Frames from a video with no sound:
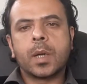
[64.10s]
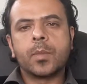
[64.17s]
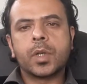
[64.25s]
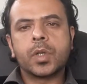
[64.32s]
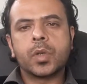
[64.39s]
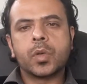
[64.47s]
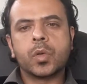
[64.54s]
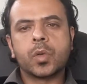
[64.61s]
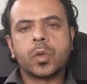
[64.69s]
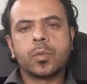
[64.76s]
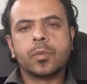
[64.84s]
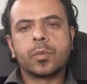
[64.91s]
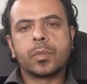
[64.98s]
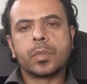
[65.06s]
damage
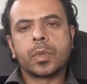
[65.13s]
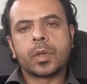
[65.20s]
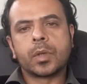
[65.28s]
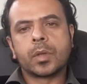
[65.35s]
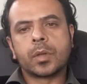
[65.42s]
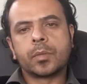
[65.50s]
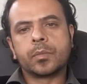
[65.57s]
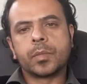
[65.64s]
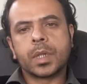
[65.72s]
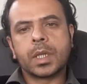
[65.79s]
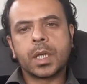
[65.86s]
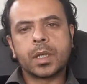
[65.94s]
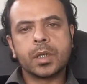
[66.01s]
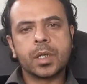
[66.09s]
to
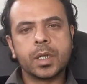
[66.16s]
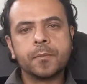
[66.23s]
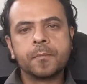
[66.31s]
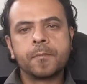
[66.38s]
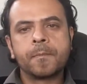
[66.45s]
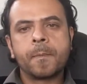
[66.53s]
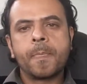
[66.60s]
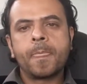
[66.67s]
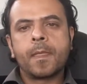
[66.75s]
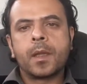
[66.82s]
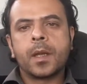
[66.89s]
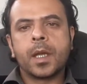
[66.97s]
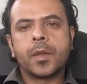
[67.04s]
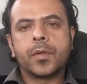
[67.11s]
kidney,
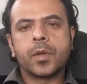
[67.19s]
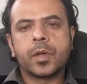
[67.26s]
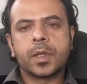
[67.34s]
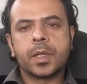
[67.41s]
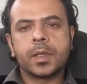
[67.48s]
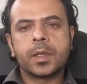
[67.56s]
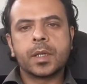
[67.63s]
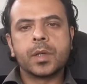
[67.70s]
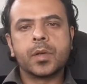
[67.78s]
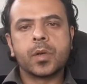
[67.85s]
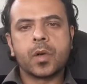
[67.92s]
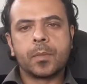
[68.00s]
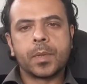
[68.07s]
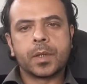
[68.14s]
and third is
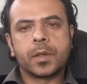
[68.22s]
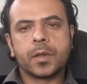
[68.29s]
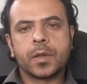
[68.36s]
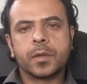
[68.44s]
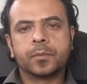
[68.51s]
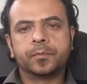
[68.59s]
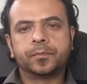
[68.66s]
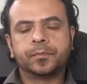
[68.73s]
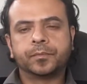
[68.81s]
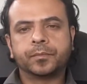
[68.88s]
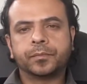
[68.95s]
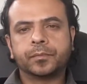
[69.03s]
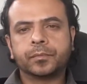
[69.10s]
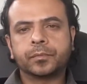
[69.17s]
neuropathies.
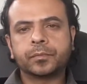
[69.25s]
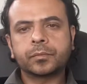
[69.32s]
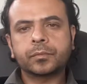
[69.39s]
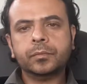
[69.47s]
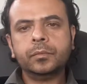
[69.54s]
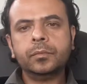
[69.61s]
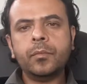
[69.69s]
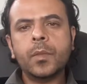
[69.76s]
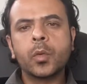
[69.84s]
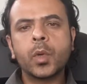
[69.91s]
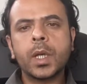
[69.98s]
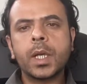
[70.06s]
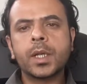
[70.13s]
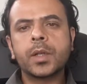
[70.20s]

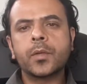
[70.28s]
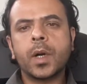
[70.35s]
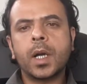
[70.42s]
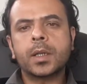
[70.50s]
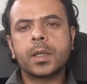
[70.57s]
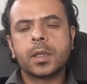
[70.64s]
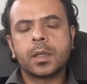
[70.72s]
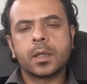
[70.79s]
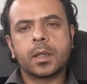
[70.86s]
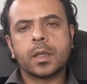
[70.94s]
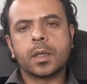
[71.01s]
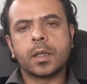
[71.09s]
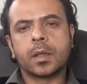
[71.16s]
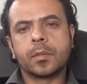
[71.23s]
We can divide
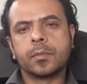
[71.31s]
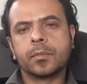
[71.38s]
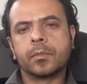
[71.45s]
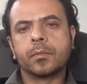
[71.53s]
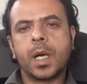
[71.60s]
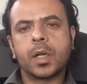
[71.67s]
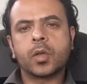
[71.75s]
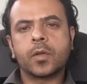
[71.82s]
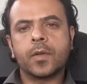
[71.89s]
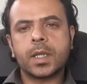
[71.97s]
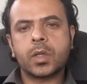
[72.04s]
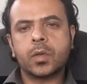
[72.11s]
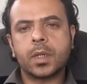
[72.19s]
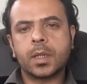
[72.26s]

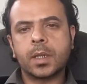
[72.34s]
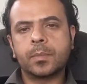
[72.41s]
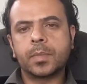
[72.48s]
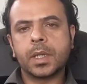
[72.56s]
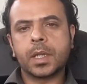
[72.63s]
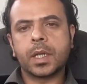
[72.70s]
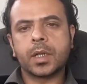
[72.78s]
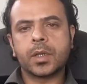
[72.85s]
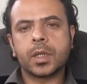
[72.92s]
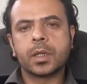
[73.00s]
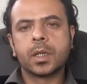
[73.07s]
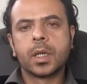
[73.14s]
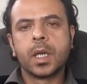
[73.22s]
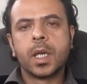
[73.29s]
macrovascular
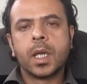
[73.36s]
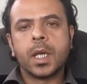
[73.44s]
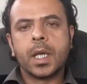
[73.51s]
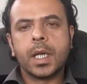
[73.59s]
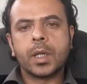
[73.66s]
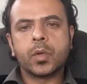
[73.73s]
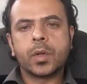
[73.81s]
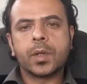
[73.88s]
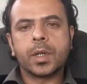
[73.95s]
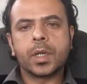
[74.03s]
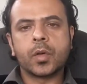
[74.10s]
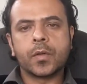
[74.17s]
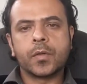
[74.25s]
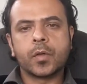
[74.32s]
complication into
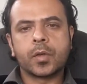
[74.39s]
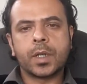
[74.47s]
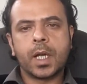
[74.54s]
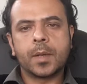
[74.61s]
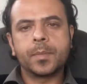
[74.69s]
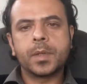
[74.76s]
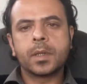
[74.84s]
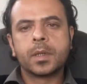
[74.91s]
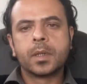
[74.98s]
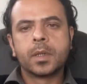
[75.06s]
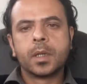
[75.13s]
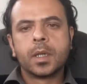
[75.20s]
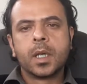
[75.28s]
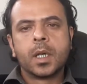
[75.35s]
3 or 4 types.
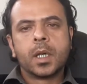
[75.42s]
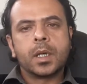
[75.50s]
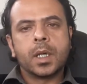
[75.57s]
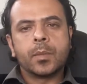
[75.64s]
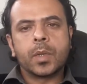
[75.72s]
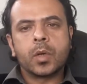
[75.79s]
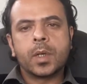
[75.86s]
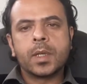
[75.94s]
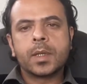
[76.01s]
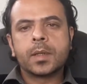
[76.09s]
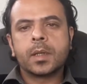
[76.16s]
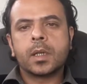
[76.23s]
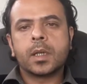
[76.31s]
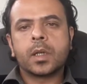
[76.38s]
Number 1
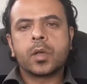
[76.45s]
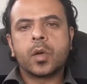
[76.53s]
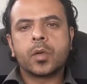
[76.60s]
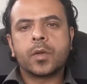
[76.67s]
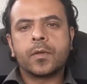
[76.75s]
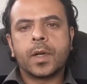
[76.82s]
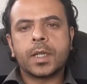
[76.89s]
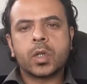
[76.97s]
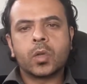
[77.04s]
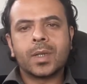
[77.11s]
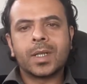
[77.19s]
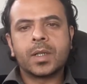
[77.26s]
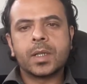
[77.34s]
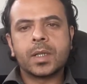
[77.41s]
is
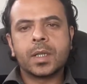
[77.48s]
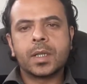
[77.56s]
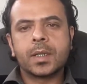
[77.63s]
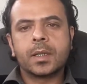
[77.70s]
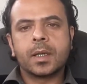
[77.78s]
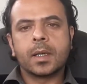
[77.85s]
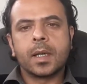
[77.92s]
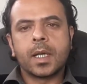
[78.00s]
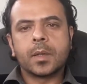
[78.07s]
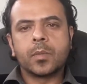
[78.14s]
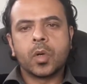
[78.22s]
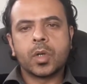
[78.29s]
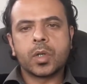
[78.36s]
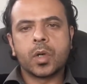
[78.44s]
cardiovascular disease like
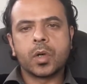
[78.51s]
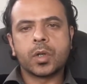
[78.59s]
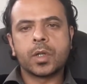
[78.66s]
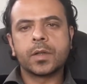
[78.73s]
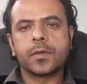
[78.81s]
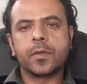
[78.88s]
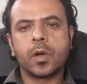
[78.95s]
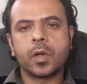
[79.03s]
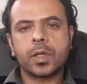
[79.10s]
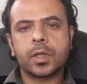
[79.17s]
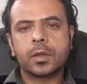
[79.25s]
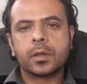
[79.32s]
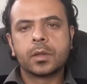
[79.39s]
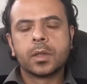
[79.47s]
myocardial
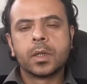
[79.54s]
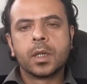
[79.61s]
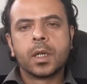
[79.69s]
infarction.